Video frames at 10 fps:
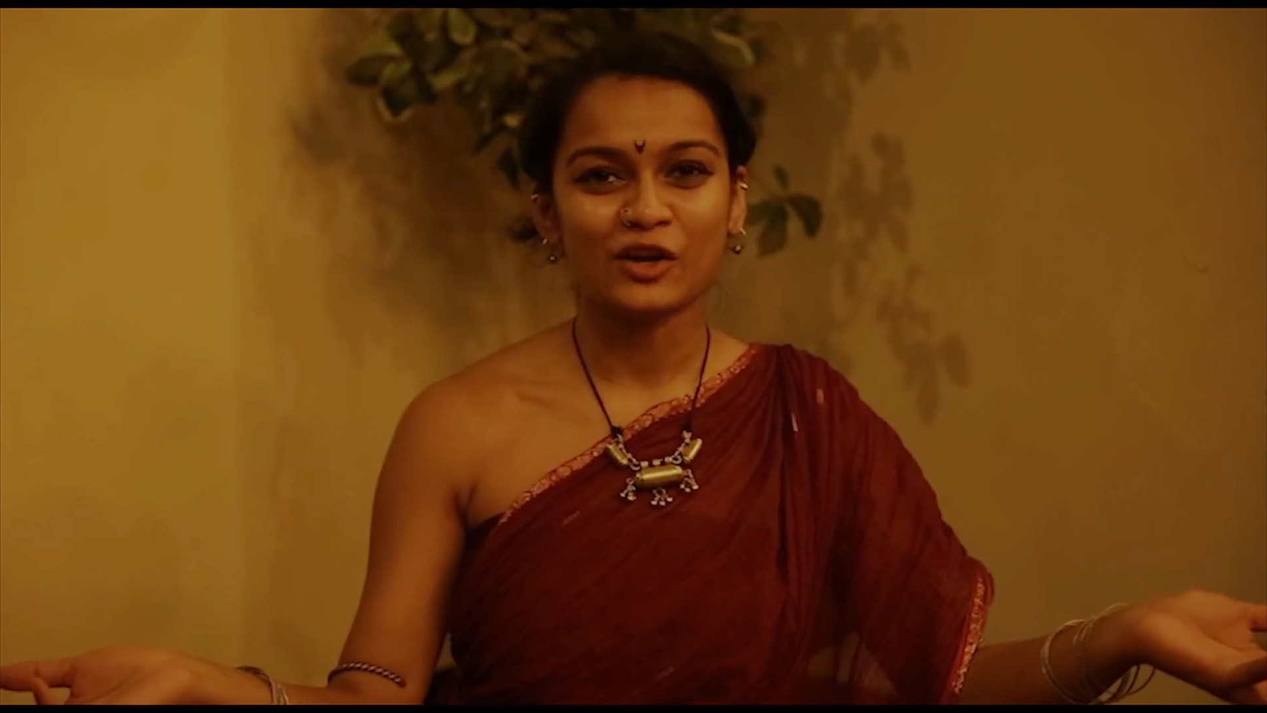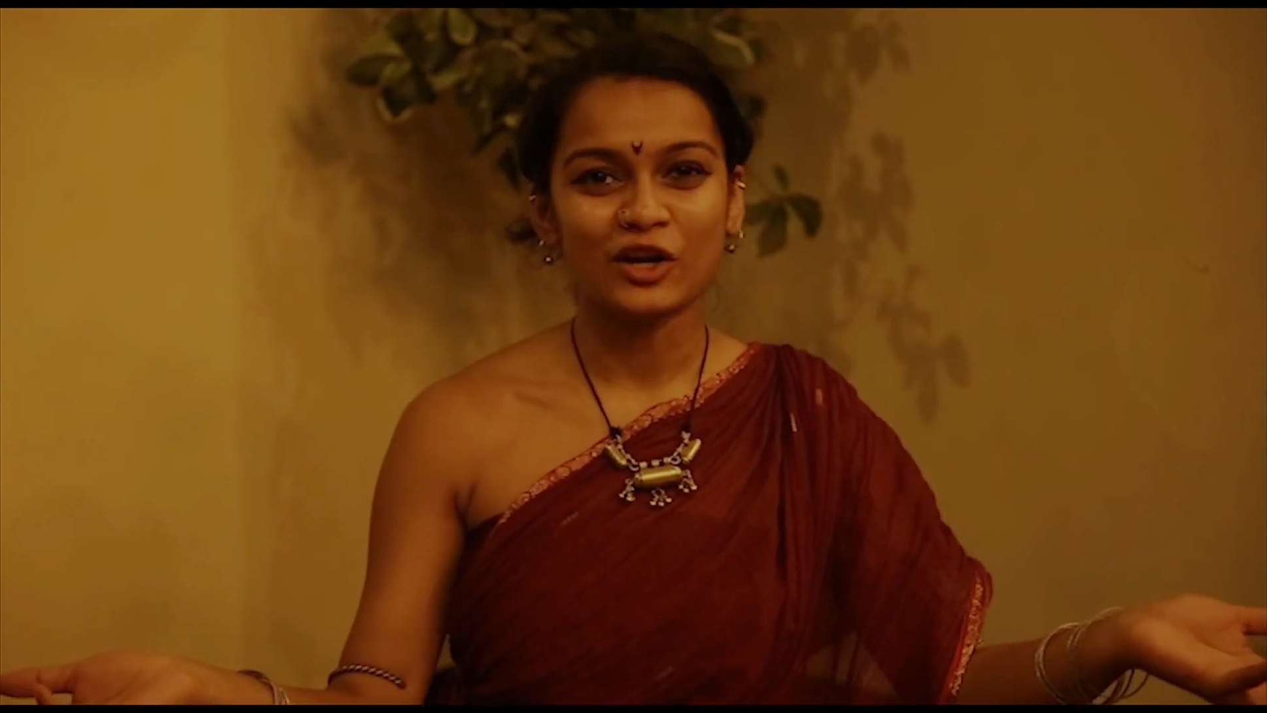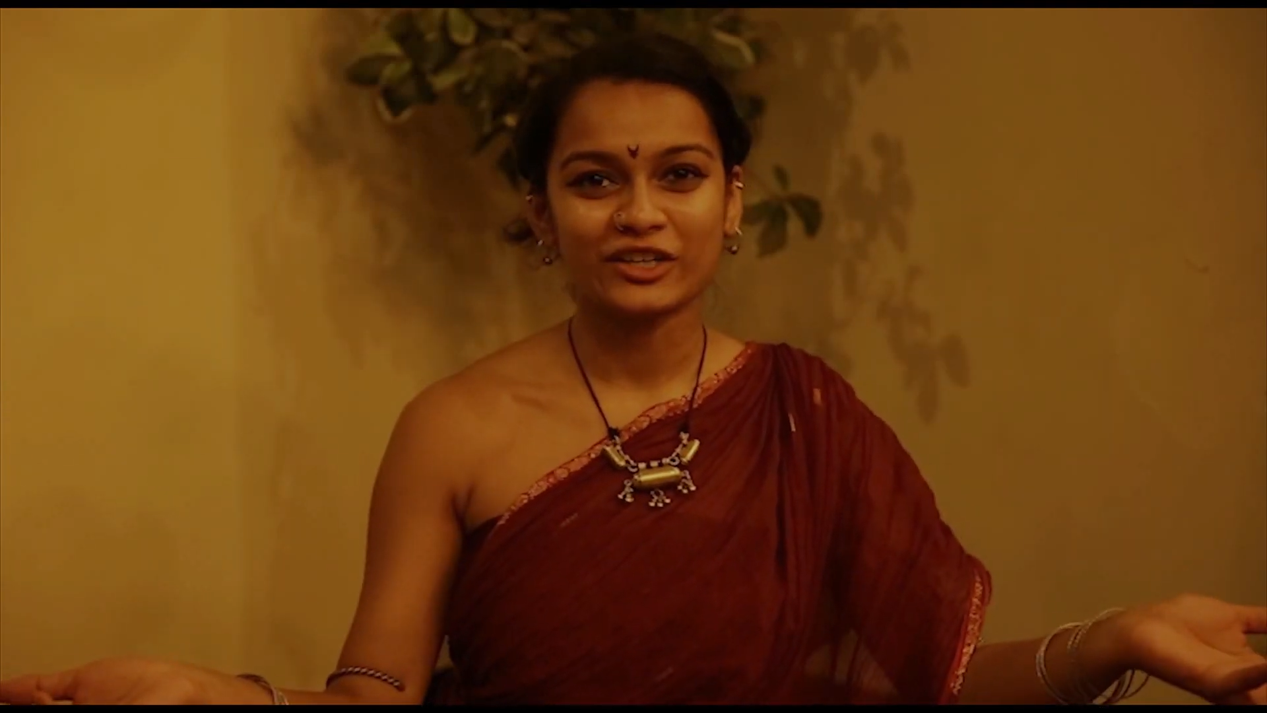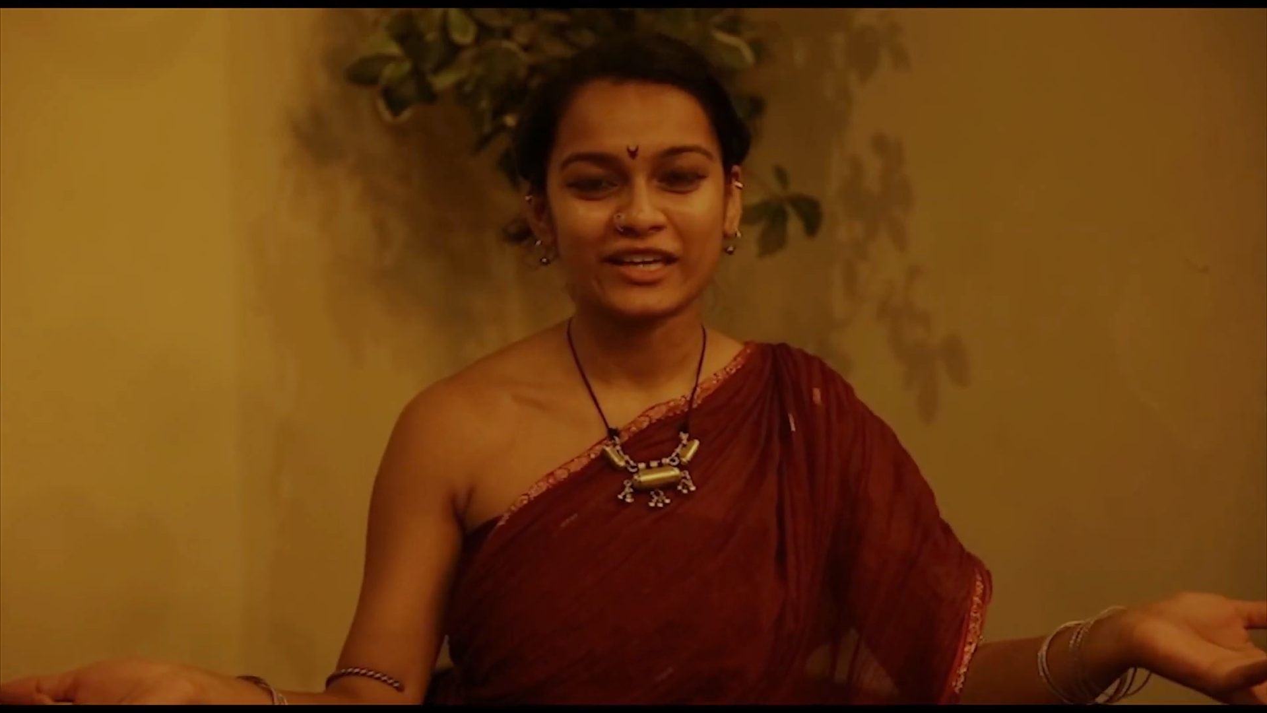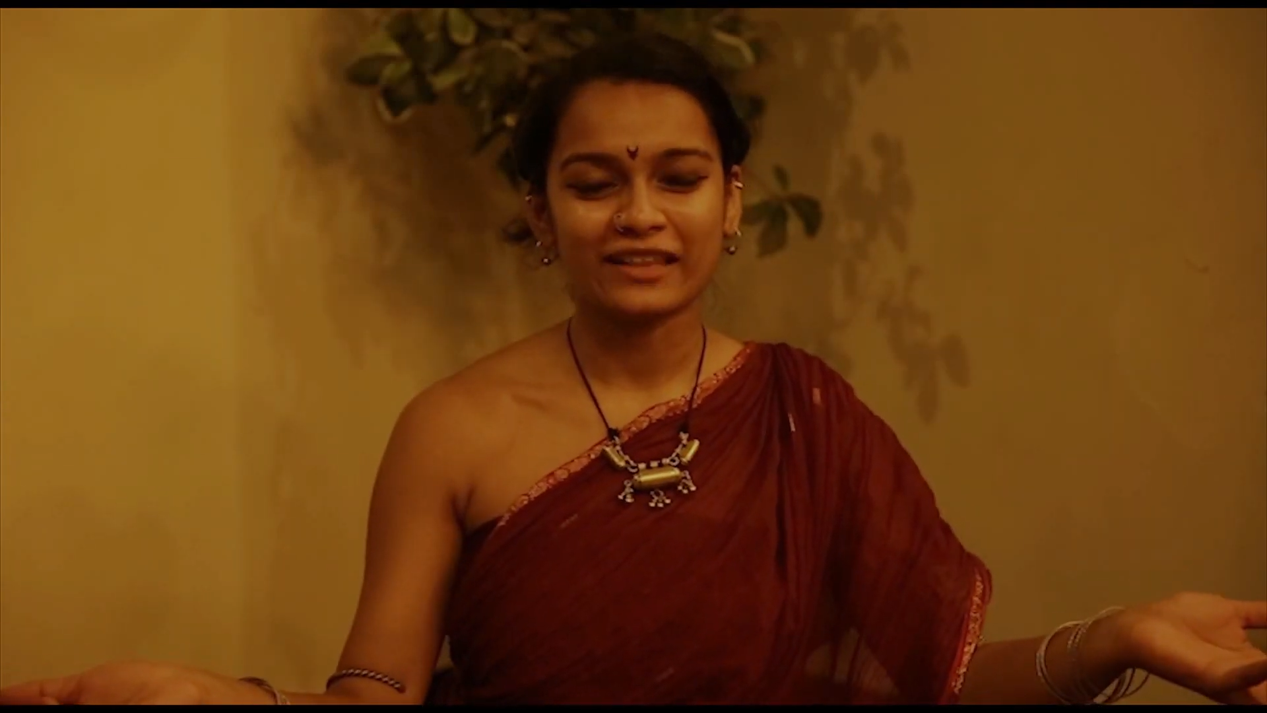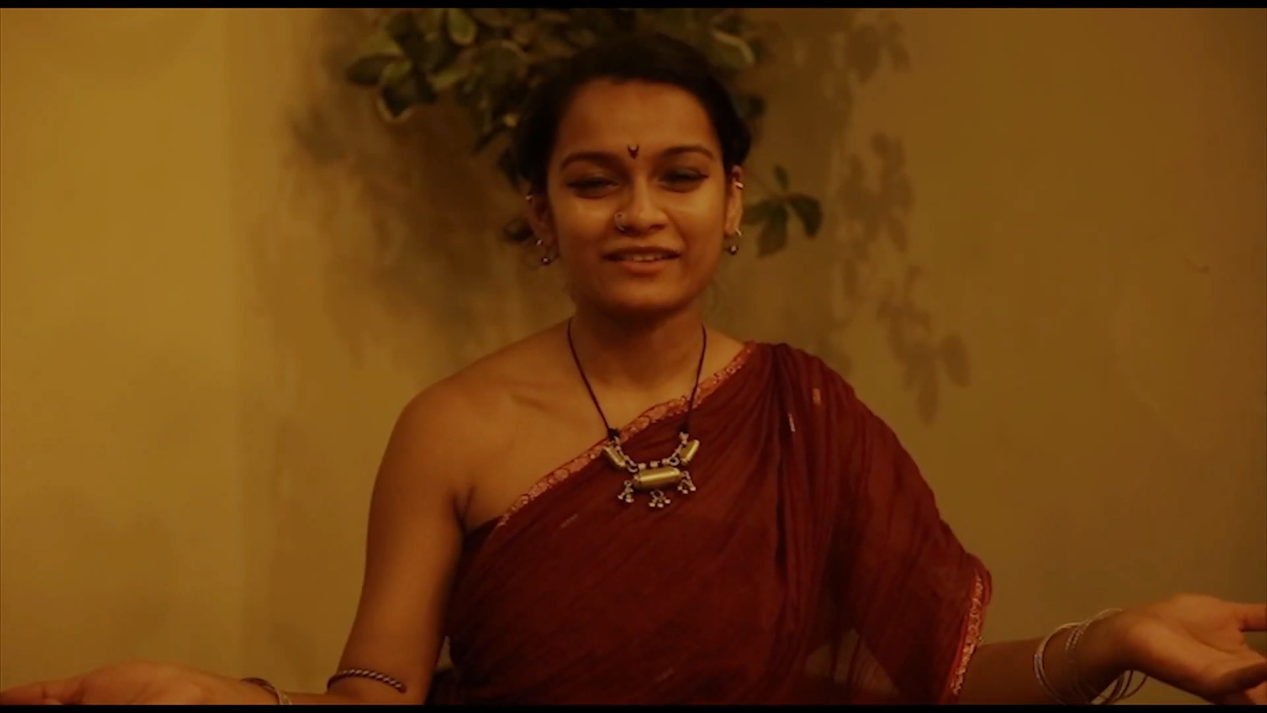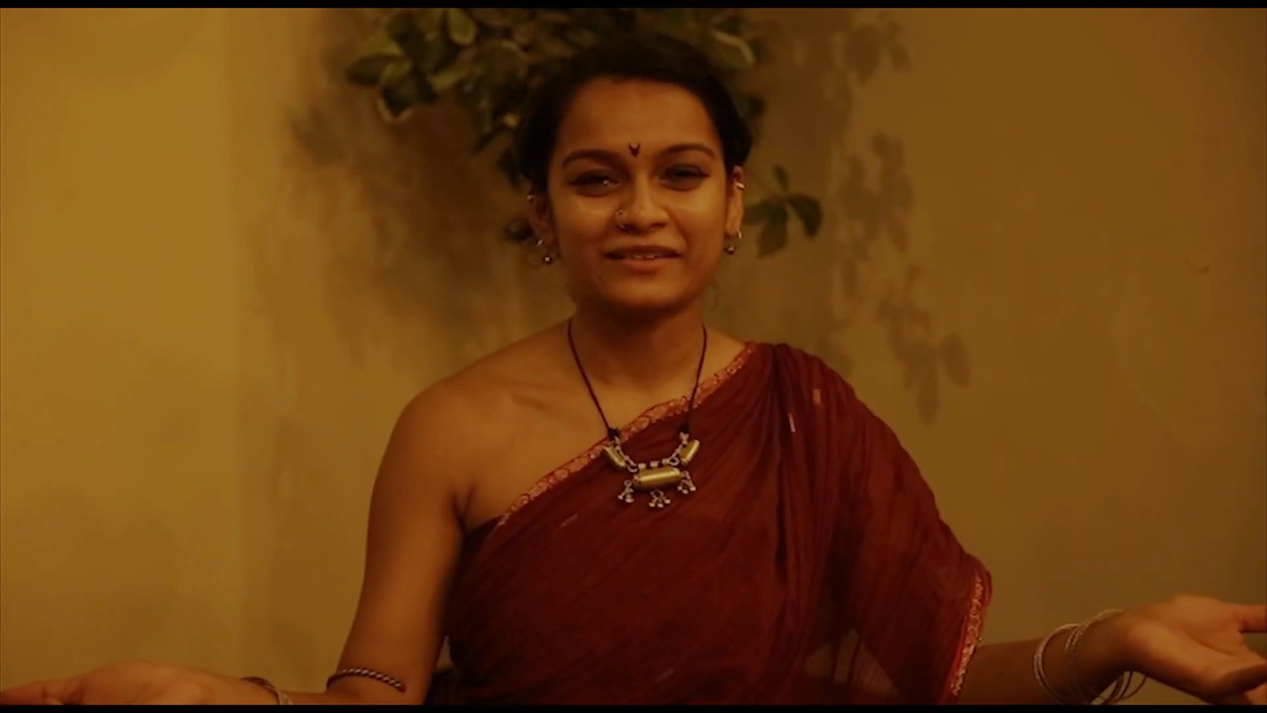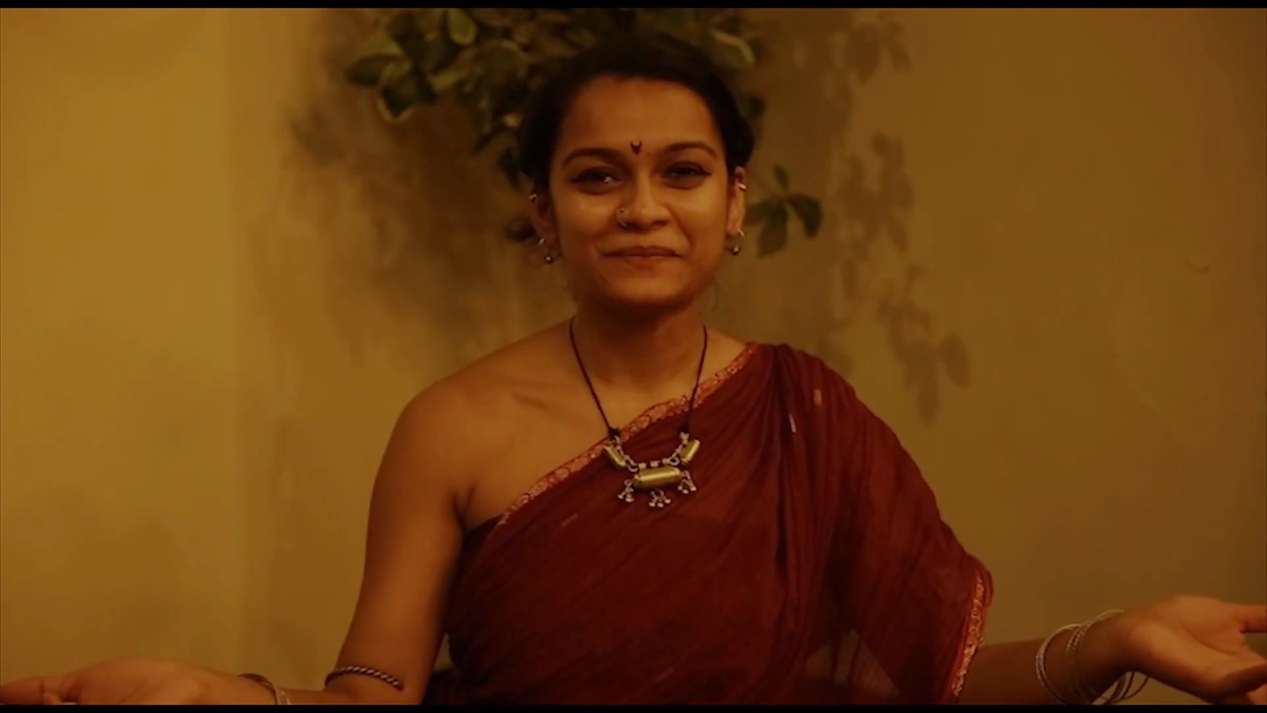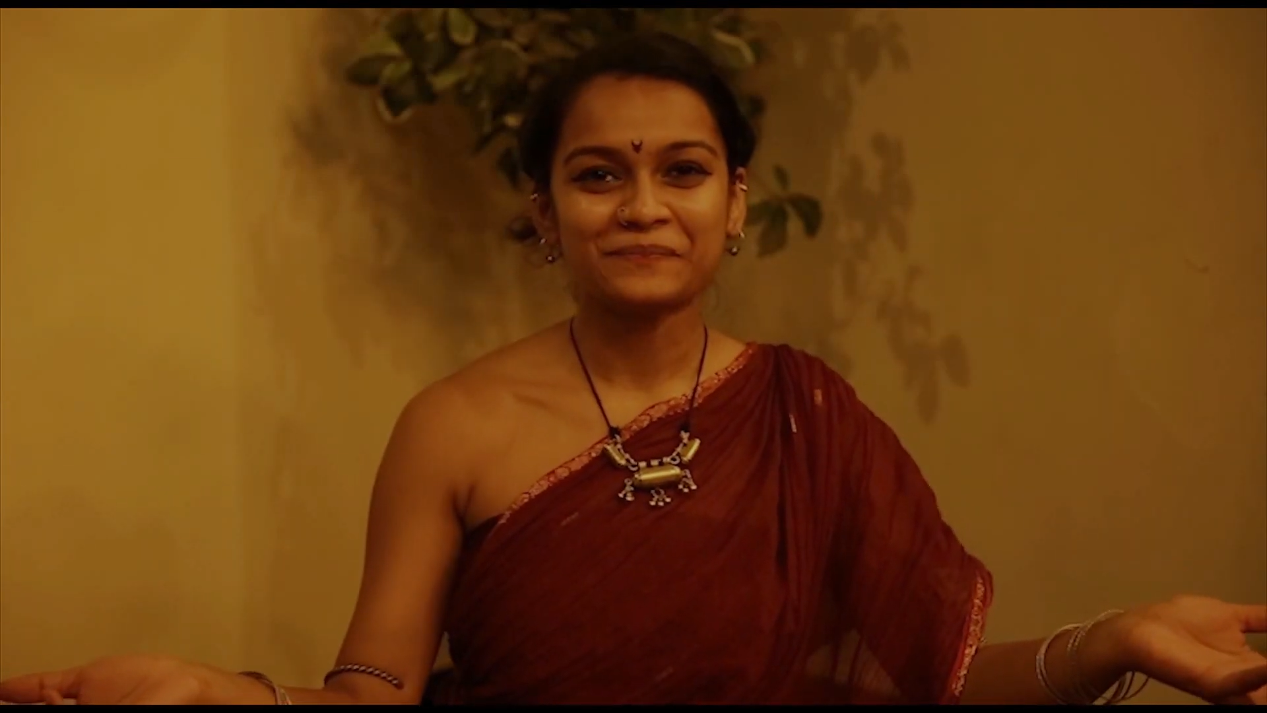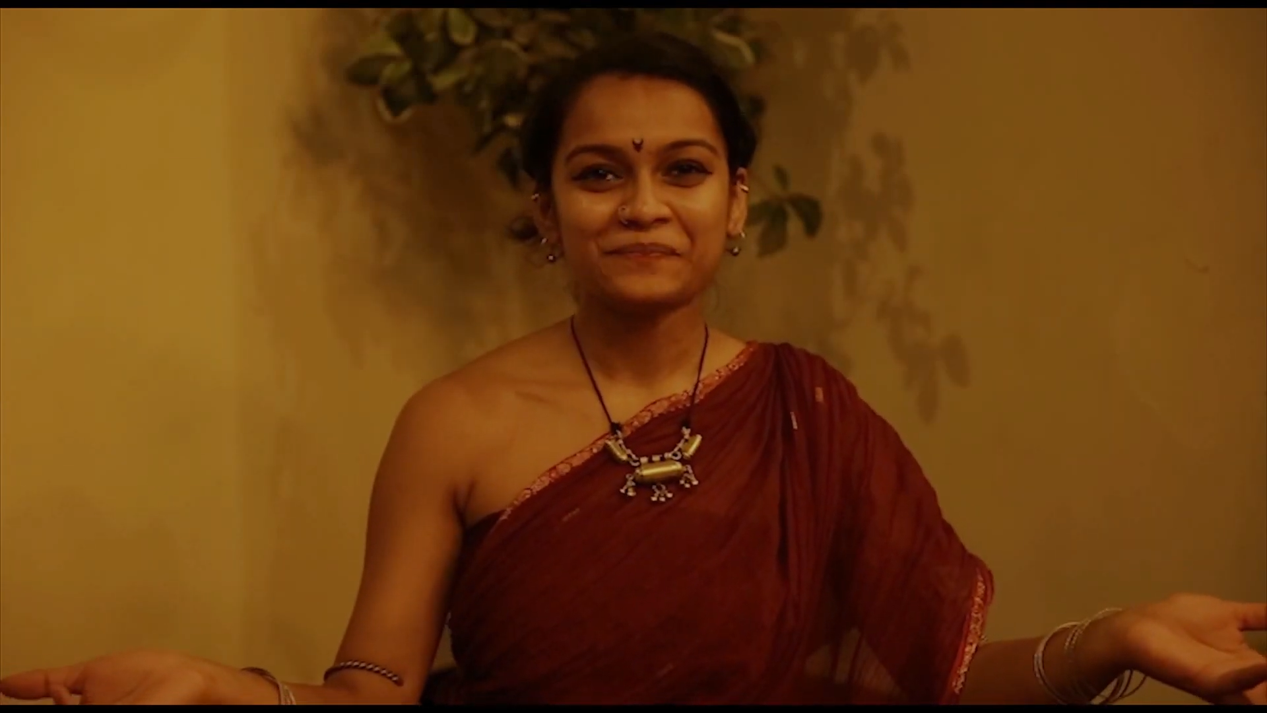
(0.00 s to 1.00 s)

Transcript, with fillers: altogether.